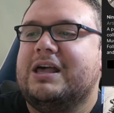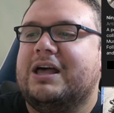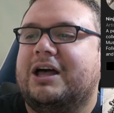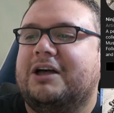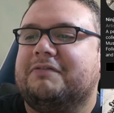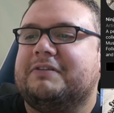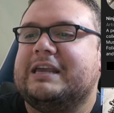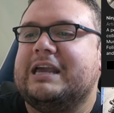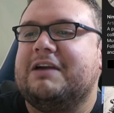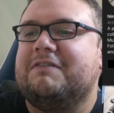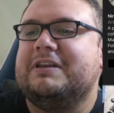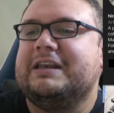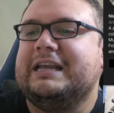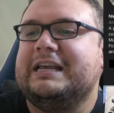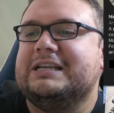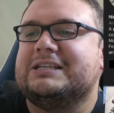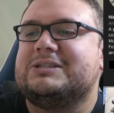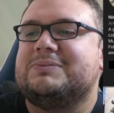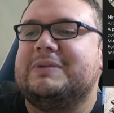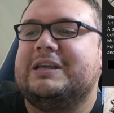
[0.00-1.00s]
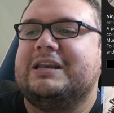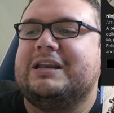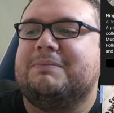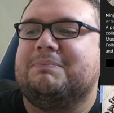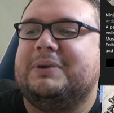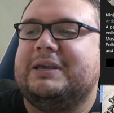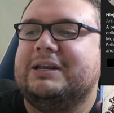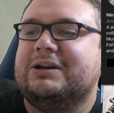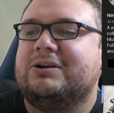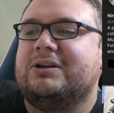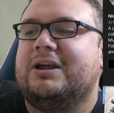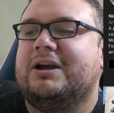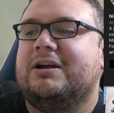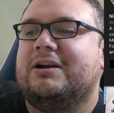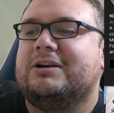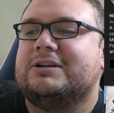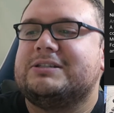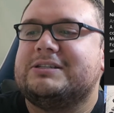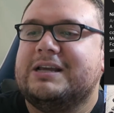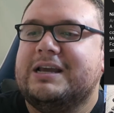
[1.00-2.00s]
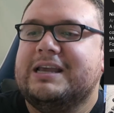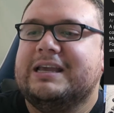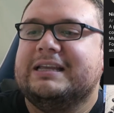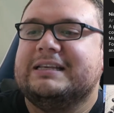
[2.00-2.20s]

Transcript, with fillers: of Kevin Eastman and Peter Laird's